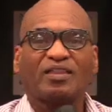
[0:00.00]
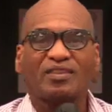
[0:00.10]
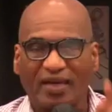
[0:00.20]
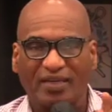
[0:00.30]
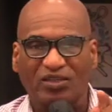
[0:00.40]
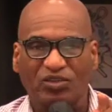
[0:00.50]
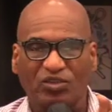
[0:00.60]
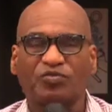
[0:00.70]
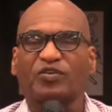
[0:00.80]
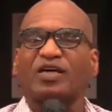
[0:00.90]
Thank
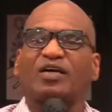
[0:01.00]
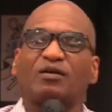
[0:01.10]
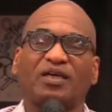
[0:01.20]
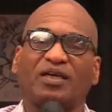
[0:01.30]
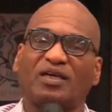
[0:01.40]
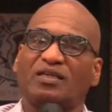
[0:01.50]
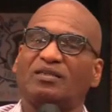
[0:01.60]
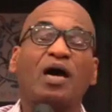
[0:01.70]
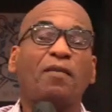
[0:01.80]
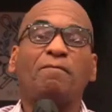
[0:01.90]
you for coming
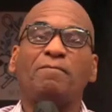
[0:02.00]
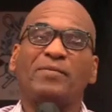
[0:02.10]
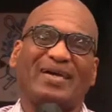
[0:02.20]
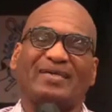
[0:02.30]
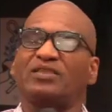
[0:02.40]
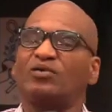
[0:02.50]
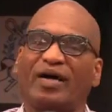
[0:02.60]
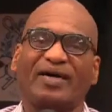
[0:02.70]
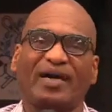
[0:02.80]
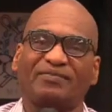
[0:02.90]
in. Man, do I
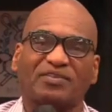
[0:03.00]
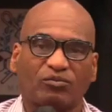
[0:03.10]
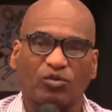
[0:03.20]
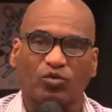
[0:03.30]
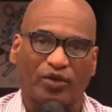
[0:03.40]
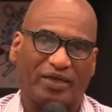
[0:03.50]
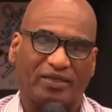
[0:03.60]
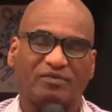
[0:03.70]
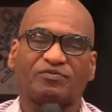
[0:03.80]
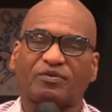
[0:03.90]
have some great
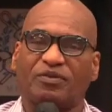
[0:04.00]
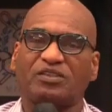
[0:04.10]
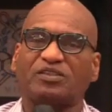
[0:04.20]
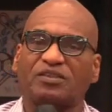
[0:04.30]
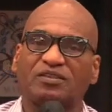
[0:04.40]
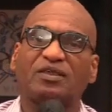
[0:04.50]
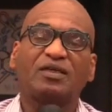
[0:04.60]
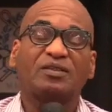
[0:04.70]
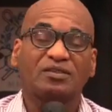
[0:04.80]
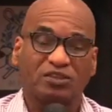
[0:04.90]
information
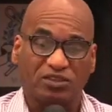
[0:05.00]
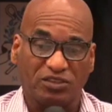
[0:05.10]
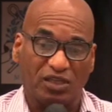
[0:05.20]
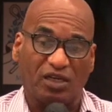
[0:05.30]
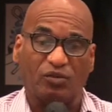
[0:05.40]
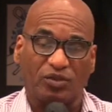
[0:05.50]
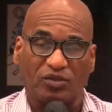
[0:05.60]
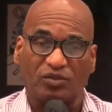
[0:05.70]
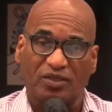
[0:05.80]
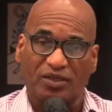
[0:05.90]
to share with
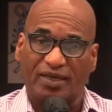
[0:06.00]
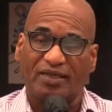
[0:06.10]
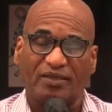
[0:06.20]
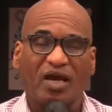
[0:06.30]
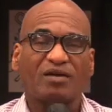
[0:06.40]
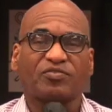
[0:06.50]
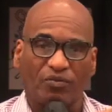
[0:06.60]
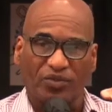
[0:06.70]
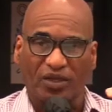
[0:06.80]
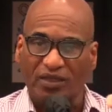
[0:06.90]
you tonight
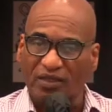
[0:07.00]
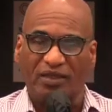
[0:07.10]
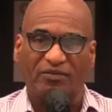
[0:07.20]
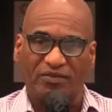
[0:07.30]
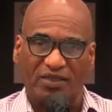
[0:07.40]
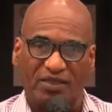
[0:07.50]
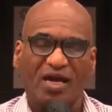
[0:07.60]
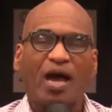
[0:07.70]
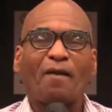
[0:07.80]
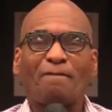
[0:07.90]
from the
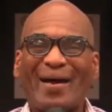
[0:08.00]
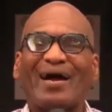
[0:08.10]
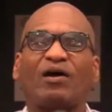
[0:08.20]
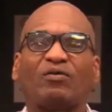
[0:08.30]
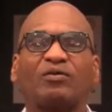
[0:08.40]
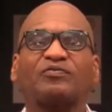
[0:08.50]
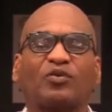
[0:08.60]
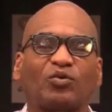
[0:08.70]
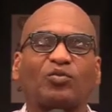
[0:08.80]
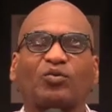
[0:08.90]
living,
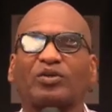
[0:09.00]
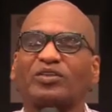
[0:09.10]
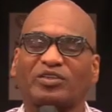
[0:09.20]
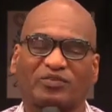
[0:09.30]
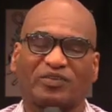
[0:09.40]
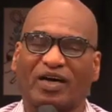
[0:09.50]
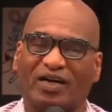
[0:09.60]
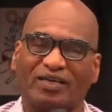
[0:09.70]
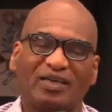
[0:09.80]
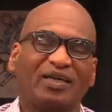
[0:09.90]
powerful Word of God.